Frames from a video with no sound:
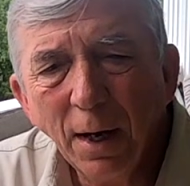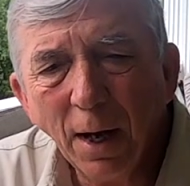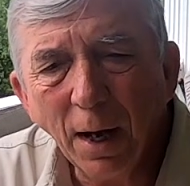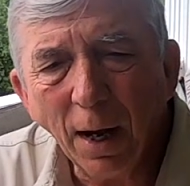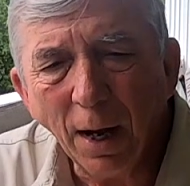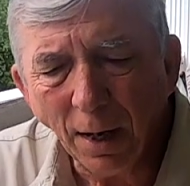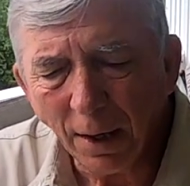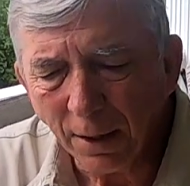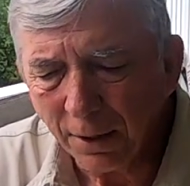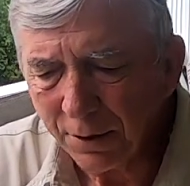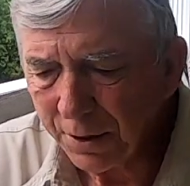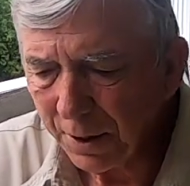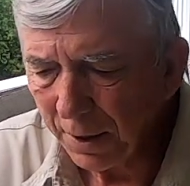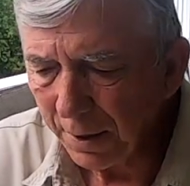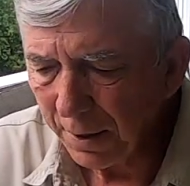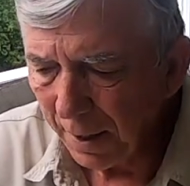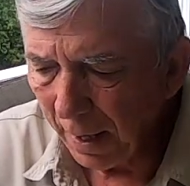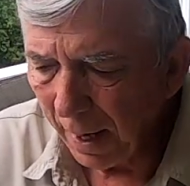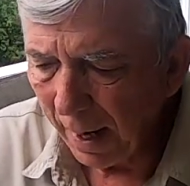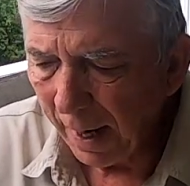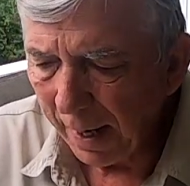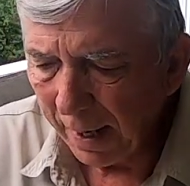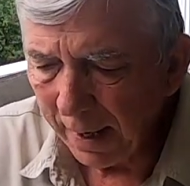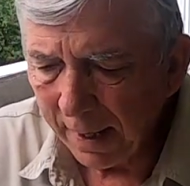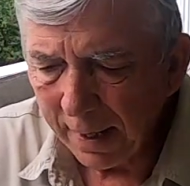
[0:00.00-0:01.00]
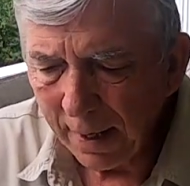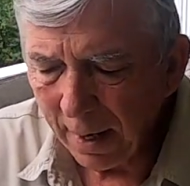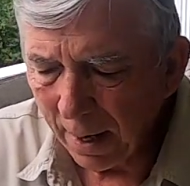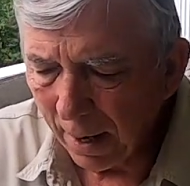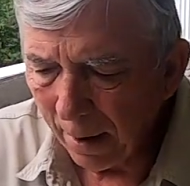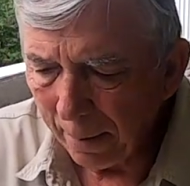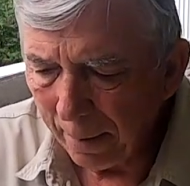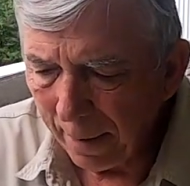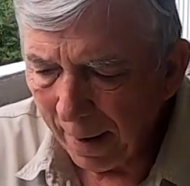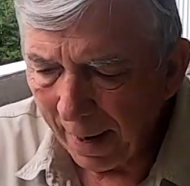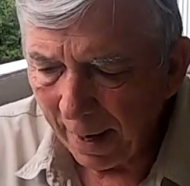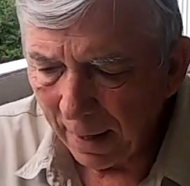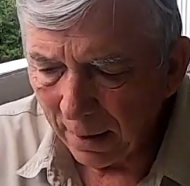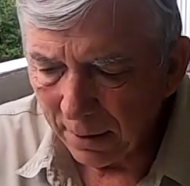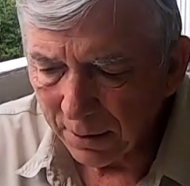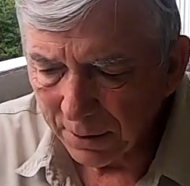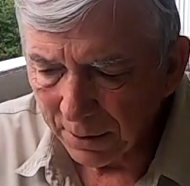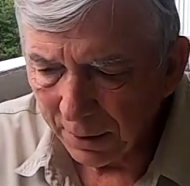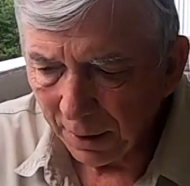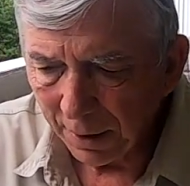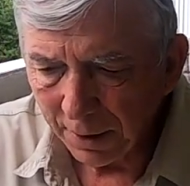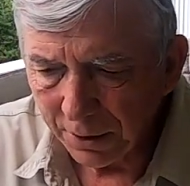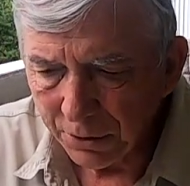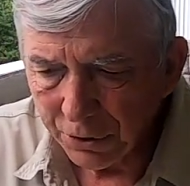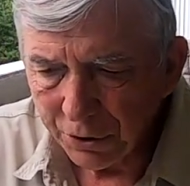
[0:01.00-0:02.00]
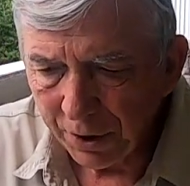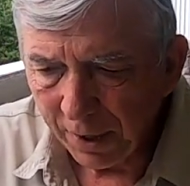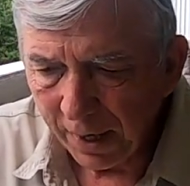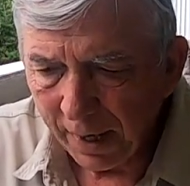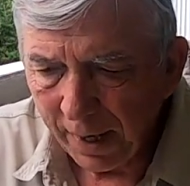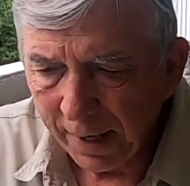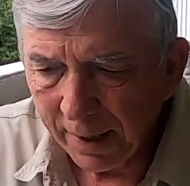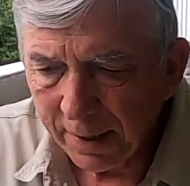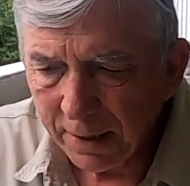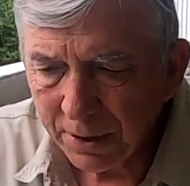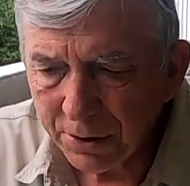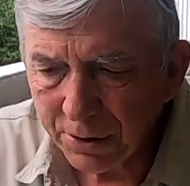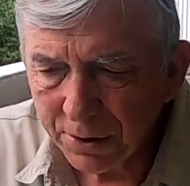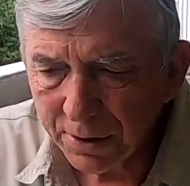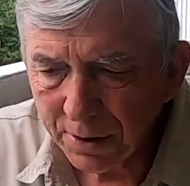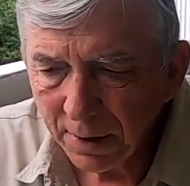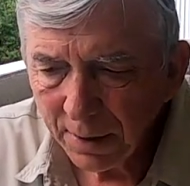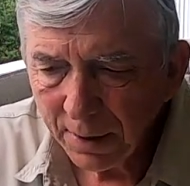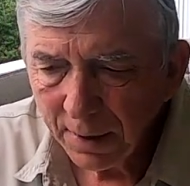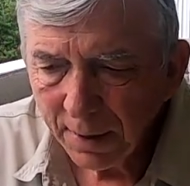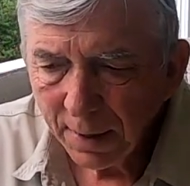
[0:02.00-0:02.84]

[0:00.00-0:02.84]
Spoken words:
today about jigs.